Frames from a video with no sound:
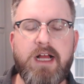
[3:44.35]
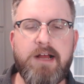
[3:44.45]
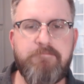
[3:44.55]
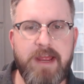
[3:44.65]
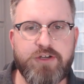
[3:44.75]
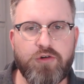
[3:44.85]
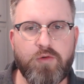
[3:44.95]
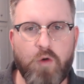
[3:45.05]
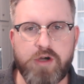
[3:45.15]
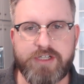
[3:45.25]
Beto
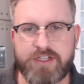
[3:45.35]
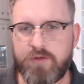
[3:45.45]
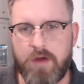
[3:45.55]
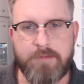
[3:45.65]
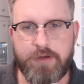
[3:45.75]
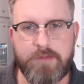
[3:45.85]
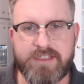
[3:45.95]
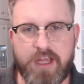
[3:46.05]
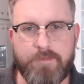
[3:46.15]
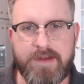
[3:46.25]
O'Rourke doesn't want to put
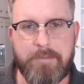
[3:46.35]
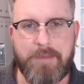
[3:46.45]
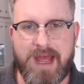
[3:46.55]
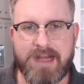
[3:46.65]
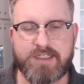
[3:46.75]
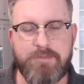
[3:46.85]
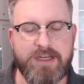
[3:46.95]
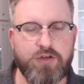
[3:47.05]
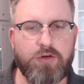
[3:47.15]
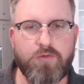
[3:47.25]
himself in a box.
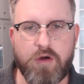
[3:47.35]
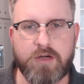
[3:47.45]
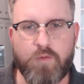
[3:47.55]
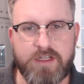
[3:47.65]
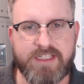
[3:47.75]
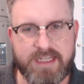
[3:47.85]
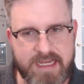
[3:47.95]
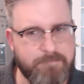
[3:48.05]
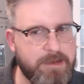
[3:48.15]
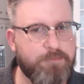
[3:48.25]
Beto O'Rourke wants to
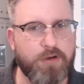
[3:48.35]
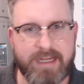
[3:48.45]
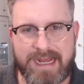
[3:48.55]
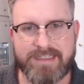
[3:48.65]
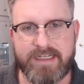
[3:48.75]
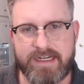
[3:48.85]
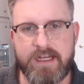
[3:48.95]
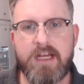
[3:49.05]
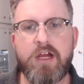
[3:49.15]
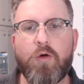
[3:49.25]
keep people
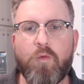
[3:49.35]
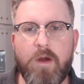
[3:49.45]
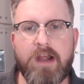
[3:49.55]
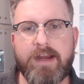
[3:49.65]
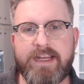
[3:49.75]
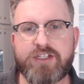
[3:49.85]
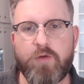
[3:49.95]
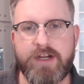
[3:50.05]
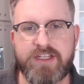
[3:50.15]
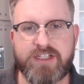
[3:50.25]
guessing where he's
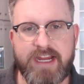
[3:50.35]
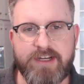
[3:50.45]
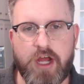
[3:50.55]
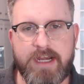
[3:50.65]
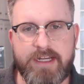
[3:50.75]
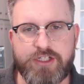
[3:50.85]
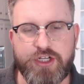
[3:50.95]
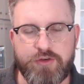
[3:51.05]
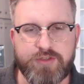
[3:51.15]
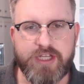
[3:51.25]
going to stand on
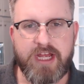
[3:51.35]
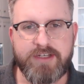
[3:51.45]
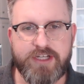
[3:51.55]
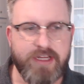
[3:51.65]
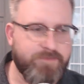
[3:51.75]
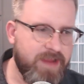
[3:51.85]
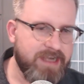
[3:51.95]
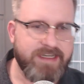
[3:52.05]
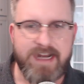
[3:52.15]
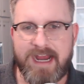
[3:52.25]
issues. In
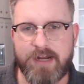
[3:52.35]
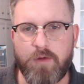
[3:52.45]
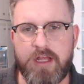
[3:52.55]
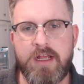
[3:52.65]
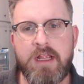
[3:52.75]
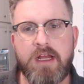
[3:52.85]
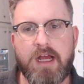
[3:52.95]
fact, in Iowa,